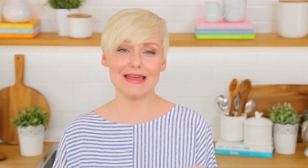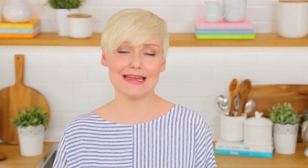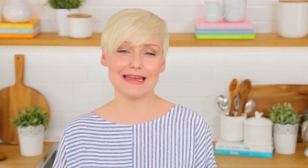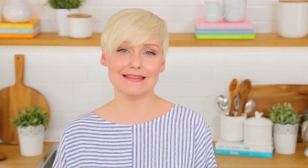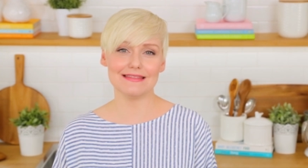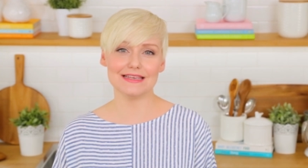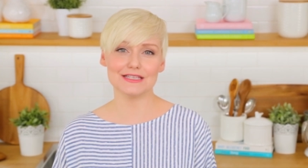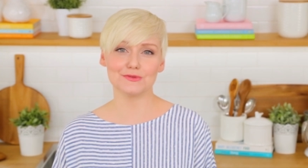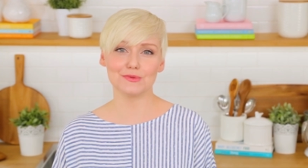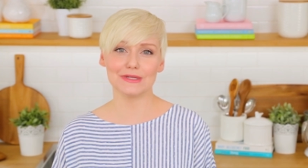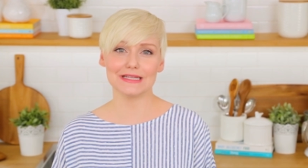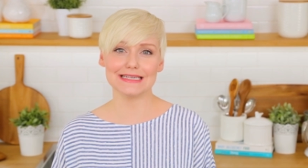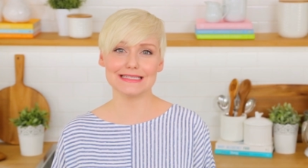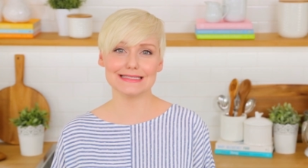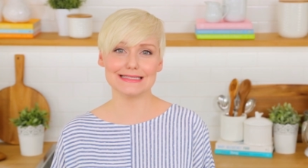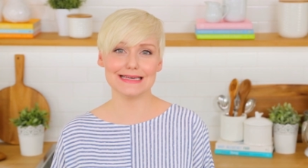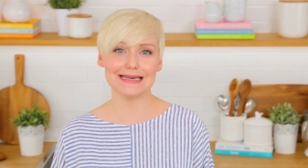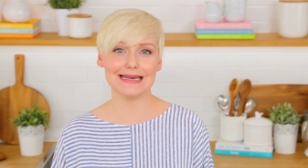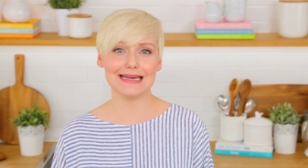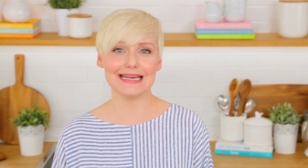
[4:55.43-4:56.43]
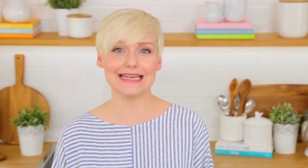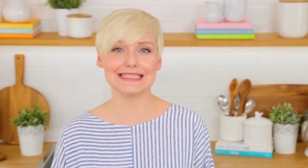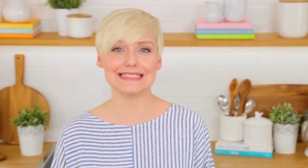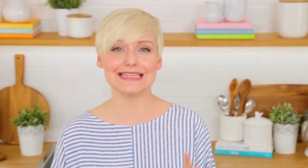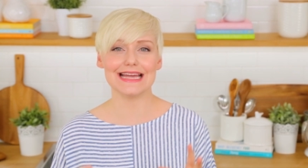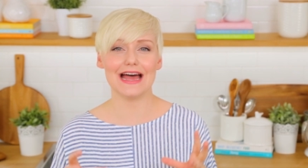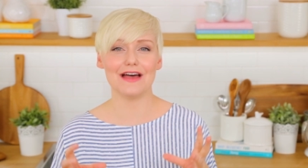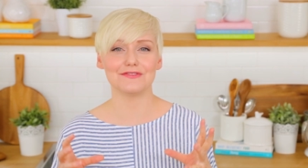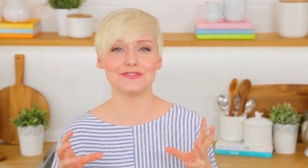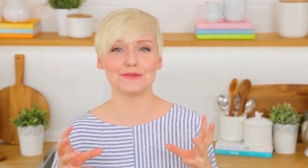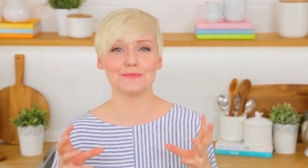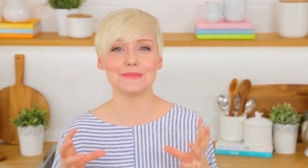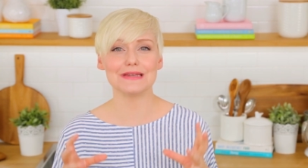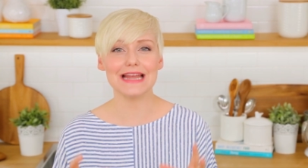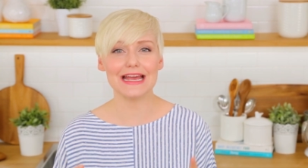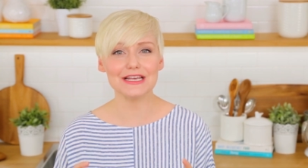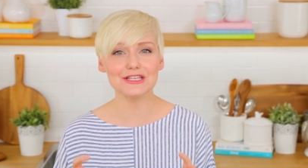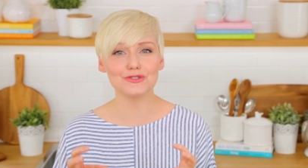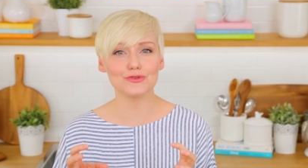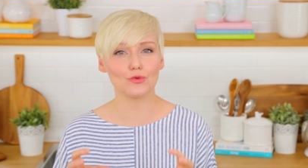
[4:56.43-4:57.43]
making these really sing is to have some
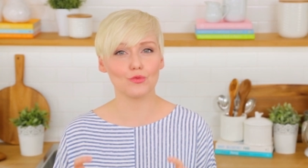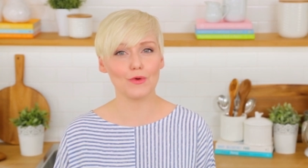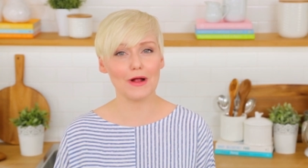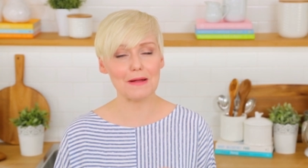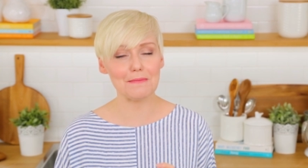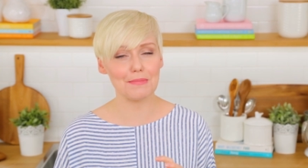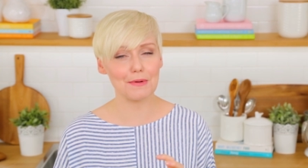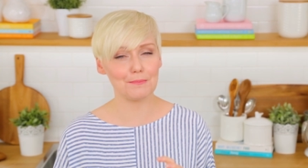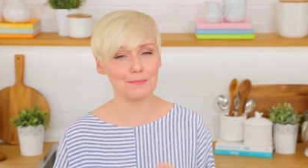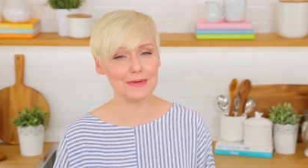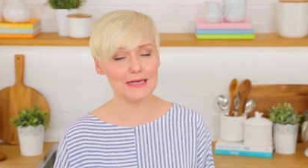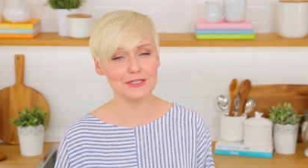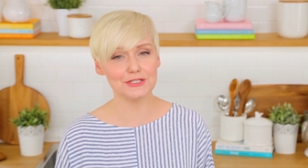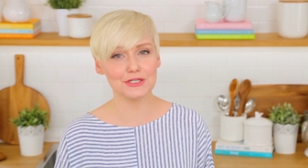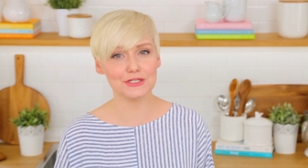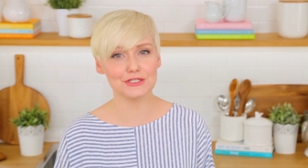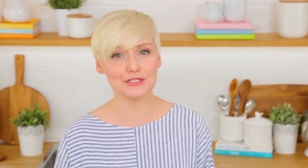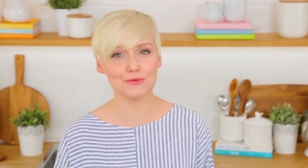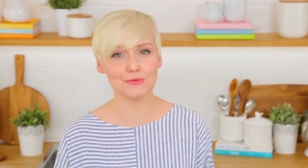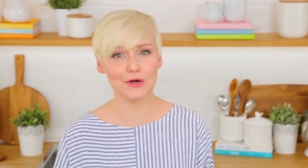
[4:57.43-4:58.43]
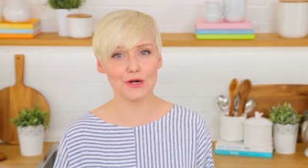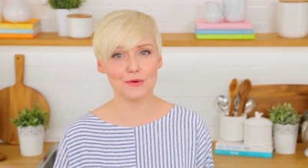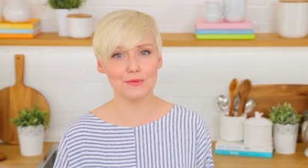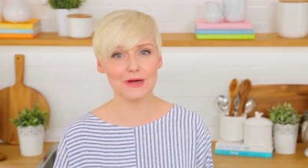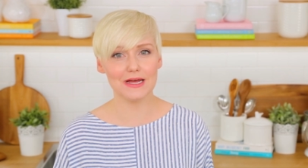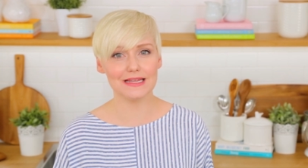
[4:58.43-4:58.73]
nice ripe peaches to work